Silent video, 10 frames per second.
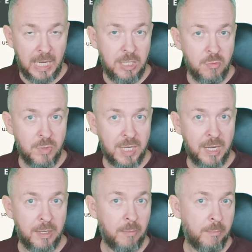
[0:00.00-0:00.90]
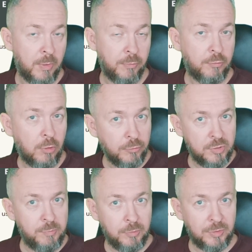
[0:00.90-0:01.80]
and you can both
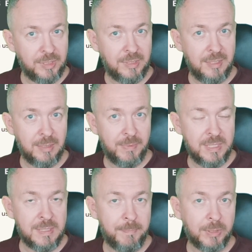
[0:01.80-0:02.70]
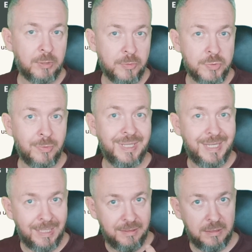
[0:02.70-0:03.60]
contribute to the database but also
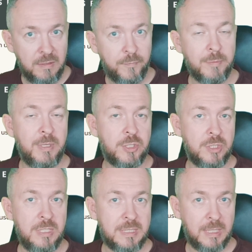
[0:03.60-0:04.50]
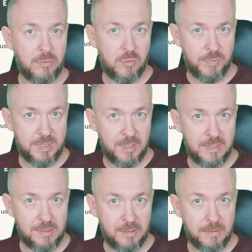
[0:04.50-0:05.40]
get that information inside Home
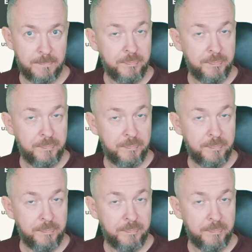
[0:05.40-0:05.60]
Assistant.